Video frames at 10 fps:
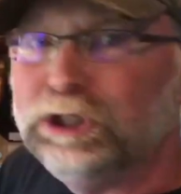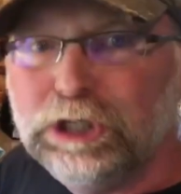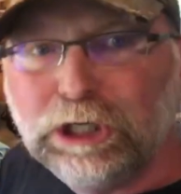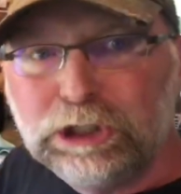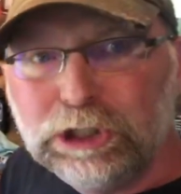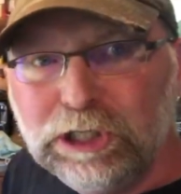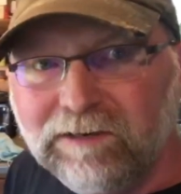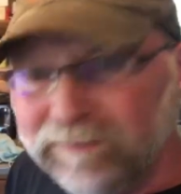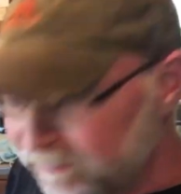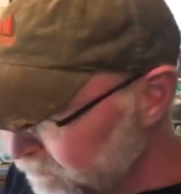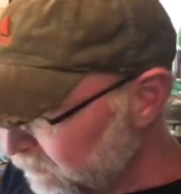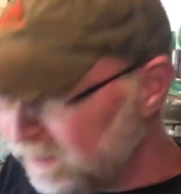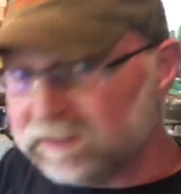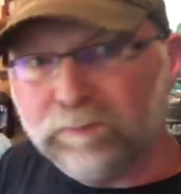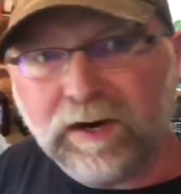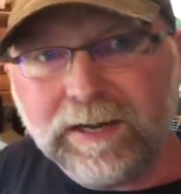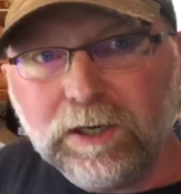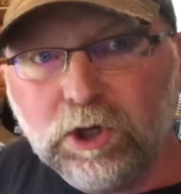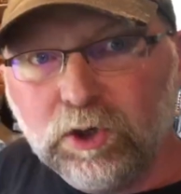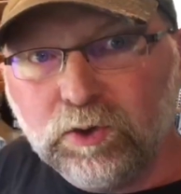Dutch oven. He's
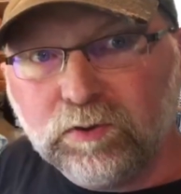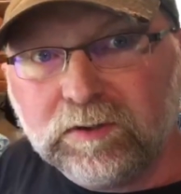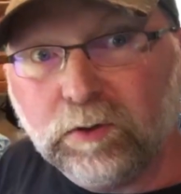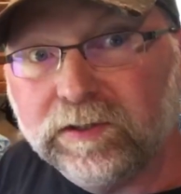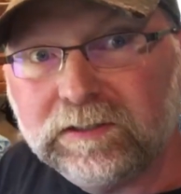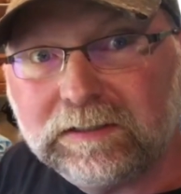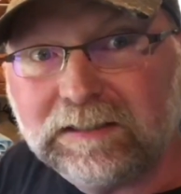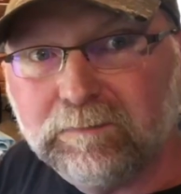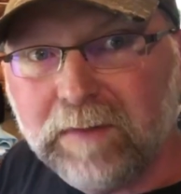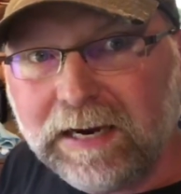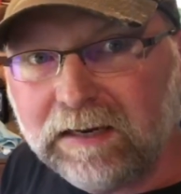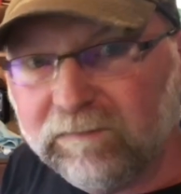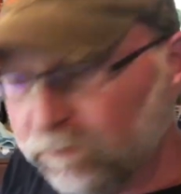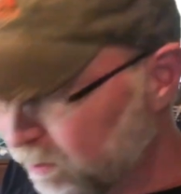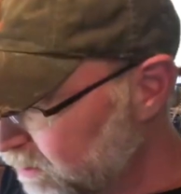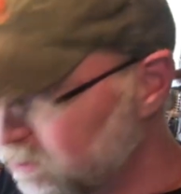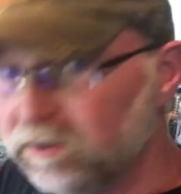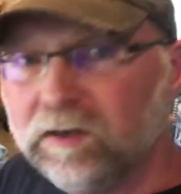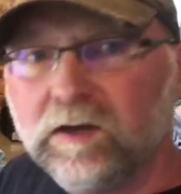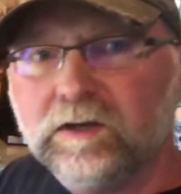brand new, so this is his maiden voyage.
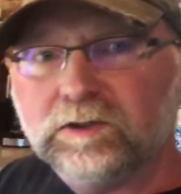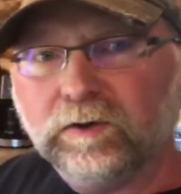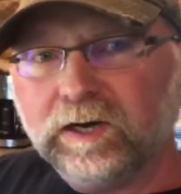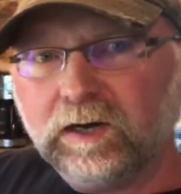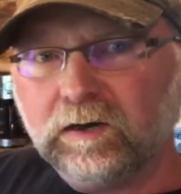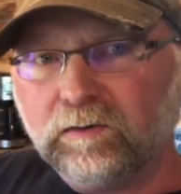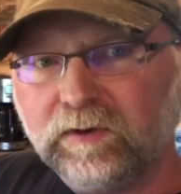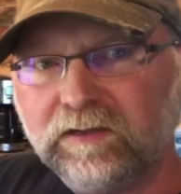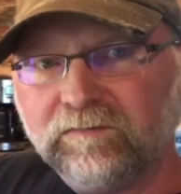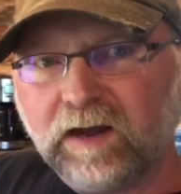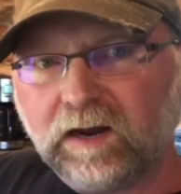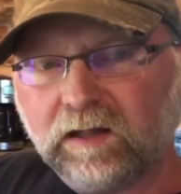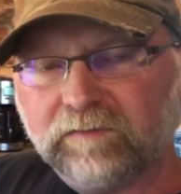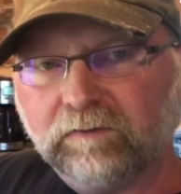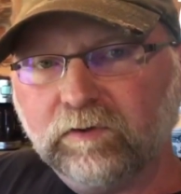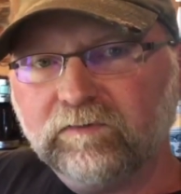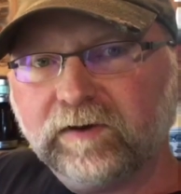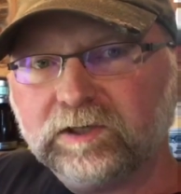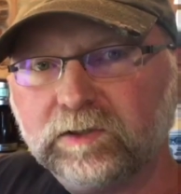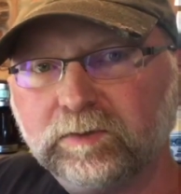So here we have got all of our root
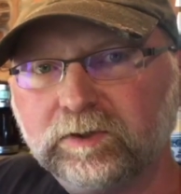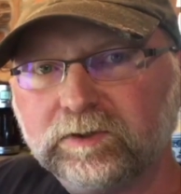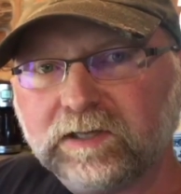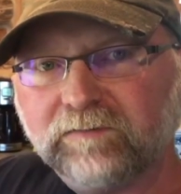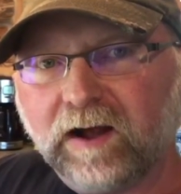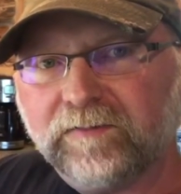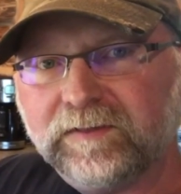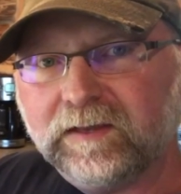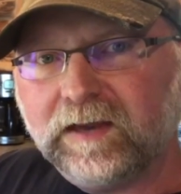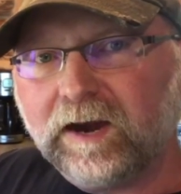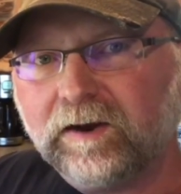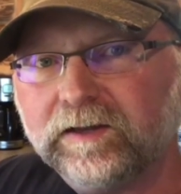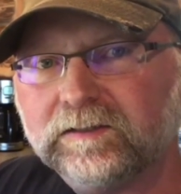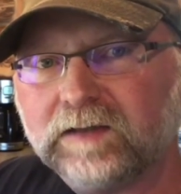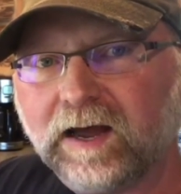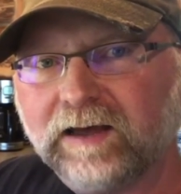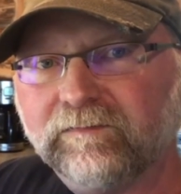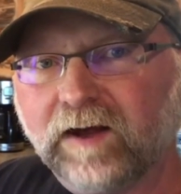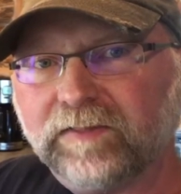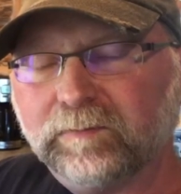vegetables. I've got the carrots, I've
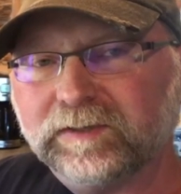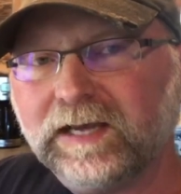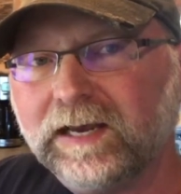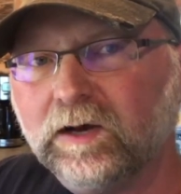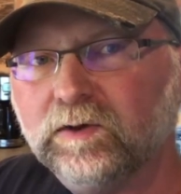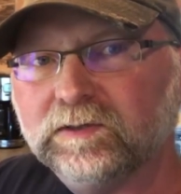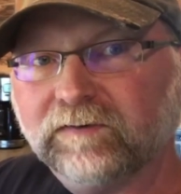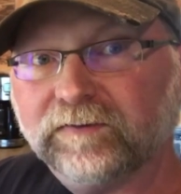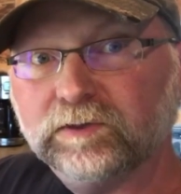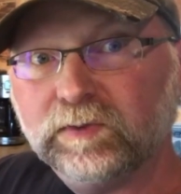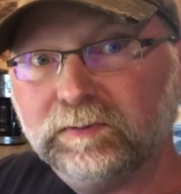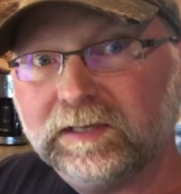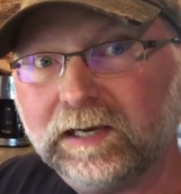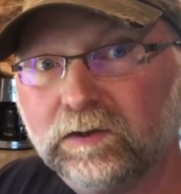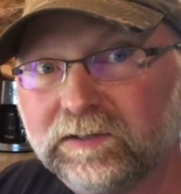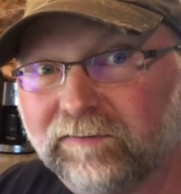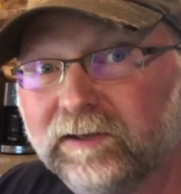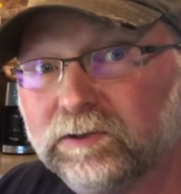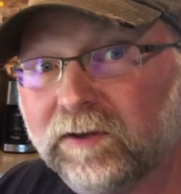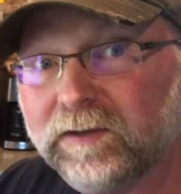got the potatoes, I've got the sweet potatoes, I've
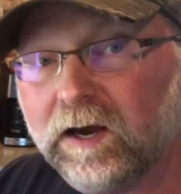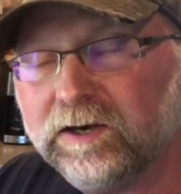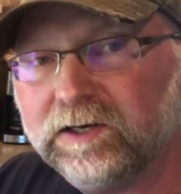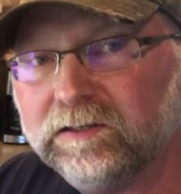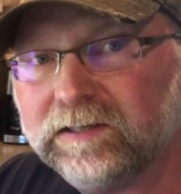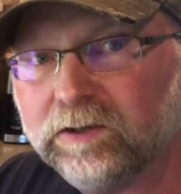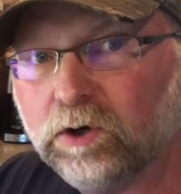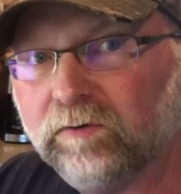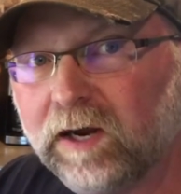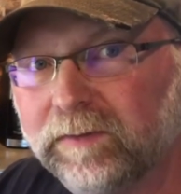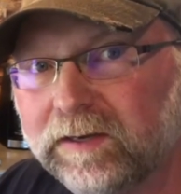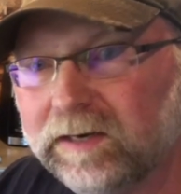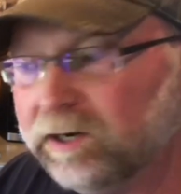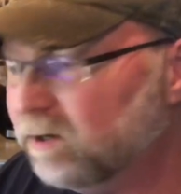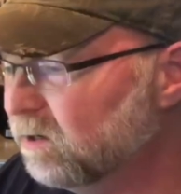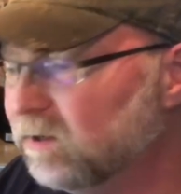also got the onions and the kohlrabi in here.